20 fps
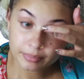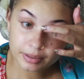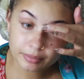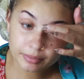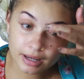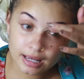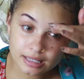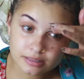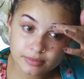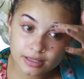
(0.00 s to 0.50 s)

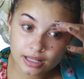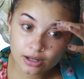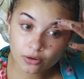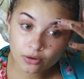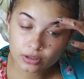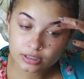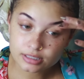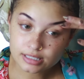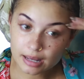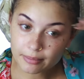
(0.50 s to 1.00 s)
People ask me that
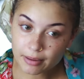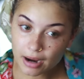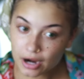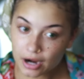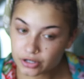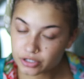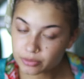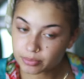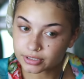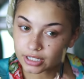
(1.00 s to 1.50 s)
all the time.
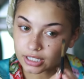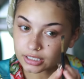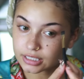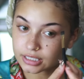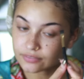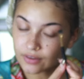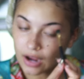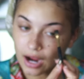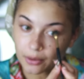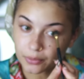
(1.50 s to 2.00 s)
How are you
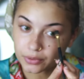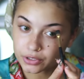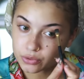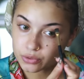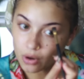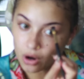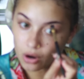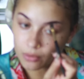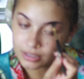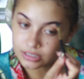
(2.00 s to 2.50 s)
productive? How are
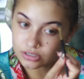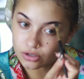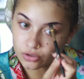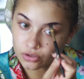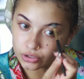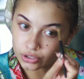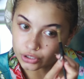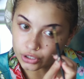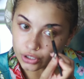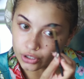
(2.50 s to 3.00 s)
you always
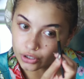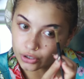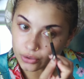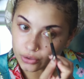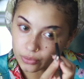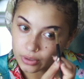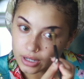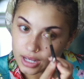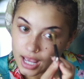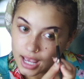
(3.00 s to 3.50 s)
on
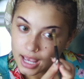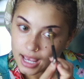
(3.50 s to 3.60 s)
go?